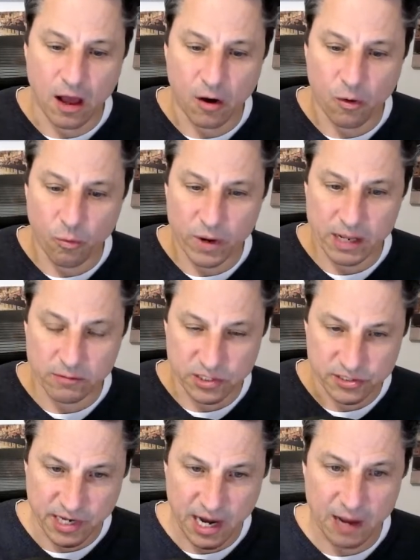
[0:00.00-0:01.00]
when it
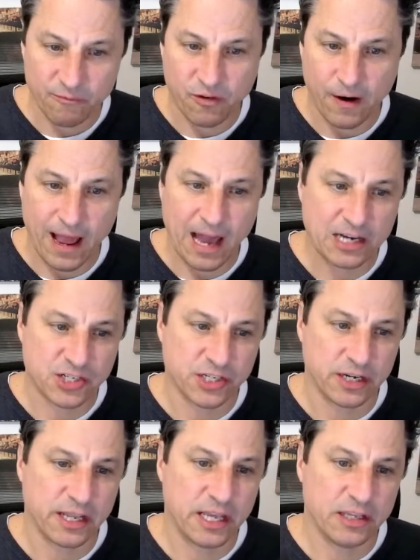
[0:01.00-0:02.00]
was time for
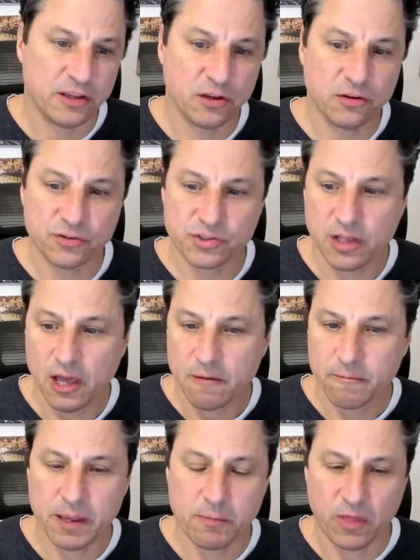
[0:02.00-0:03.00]
action, he used
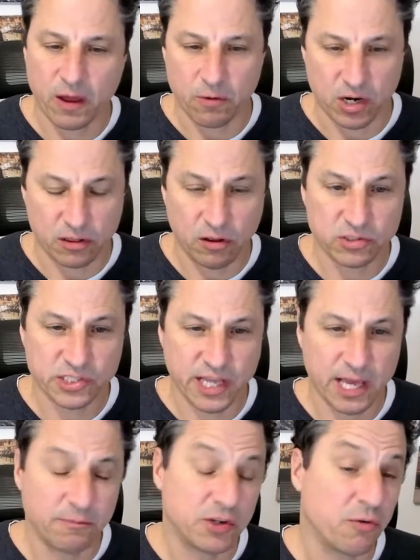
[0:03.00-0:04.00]
people that were close to
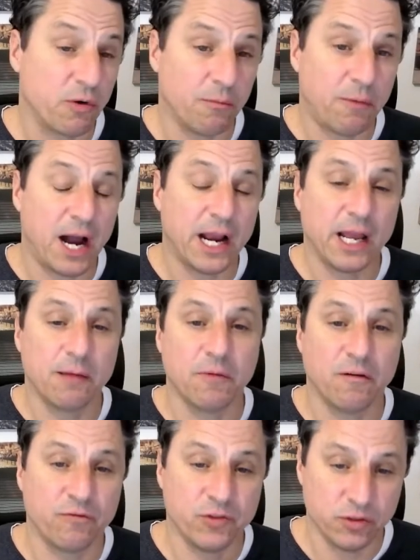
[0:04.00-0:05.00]
him to remind him
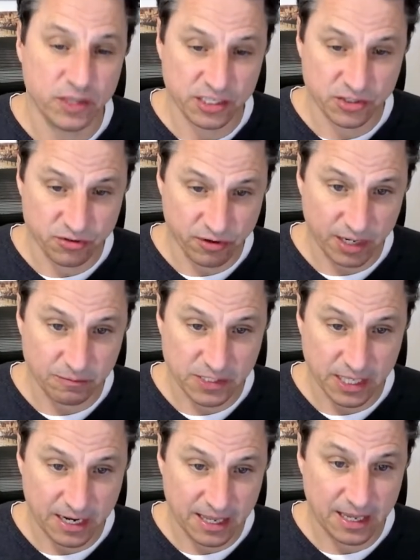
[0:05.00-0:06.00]
of these dreams
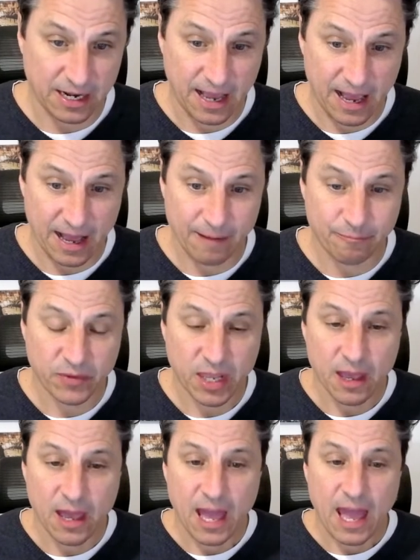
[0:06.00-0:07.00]
that he had had.
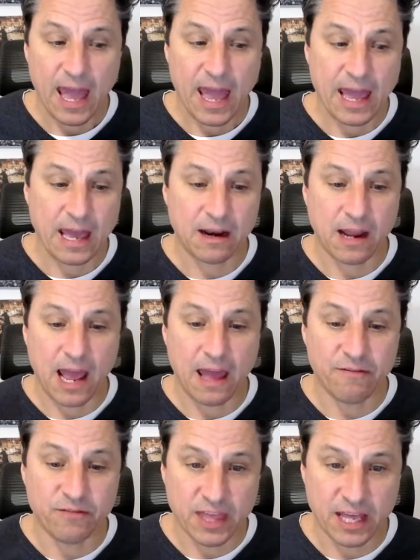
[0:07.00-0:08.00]
And
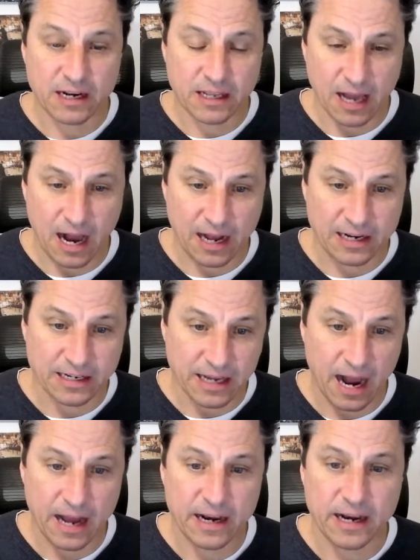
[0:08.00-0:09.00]
then God
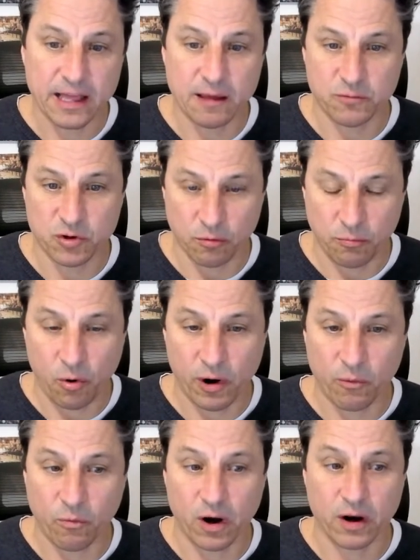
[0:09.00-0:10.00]
guided him to a
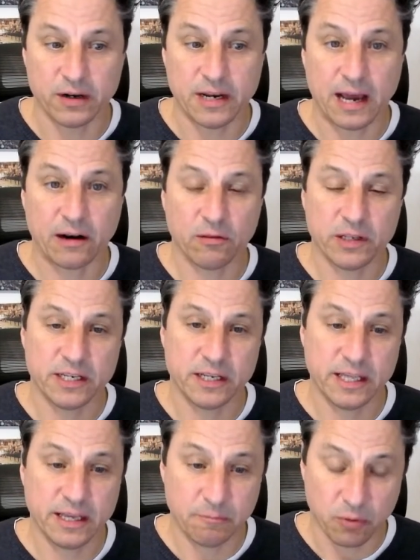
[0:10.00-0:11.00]
point where not only did
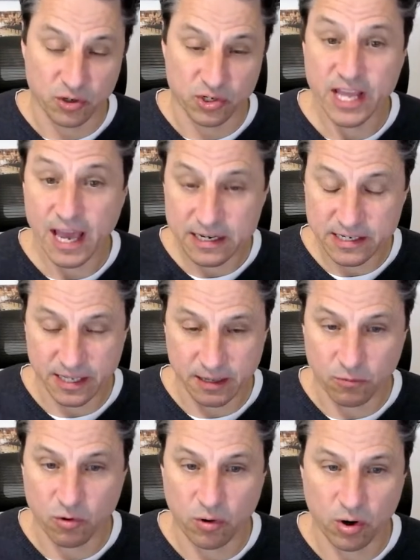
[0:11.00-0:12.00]
he protect
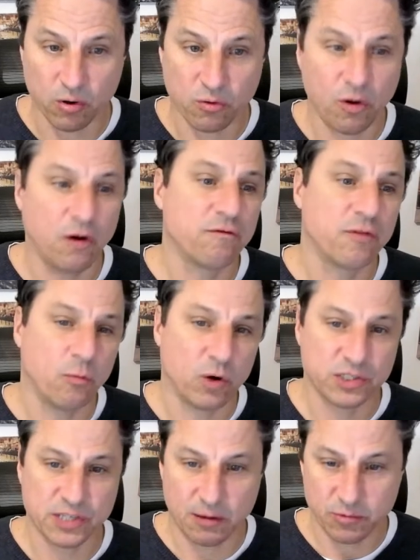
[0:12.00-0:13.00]
him, quote unquote, from
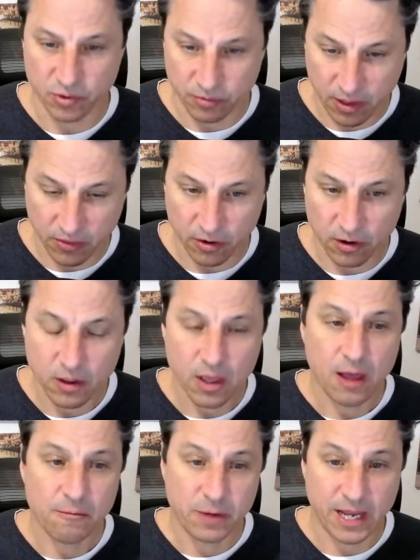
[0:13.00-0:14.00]
one job to another,
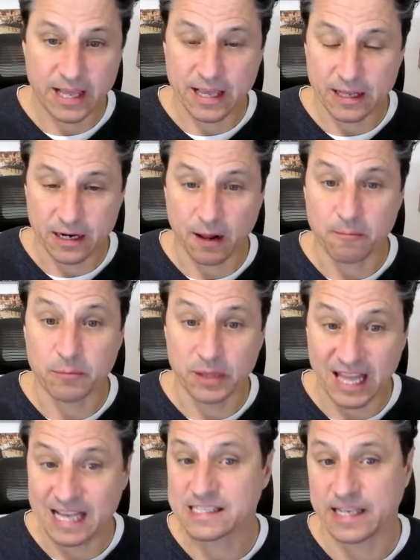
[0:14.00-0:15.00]
but he ended up
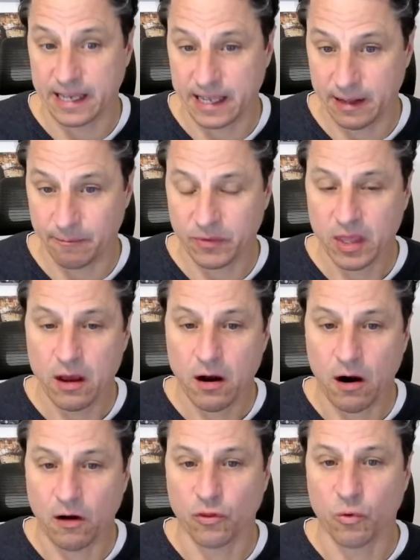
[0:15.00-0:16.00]
blessing him
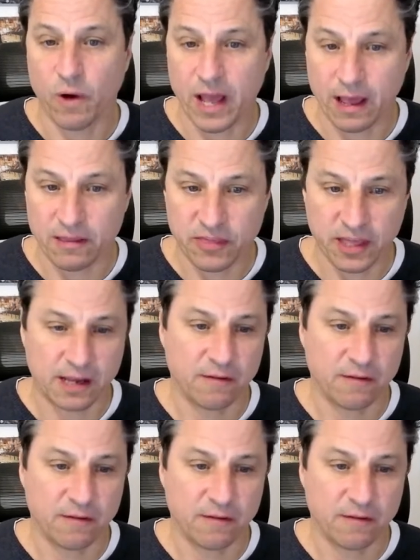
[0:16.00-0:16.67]
on the way. Think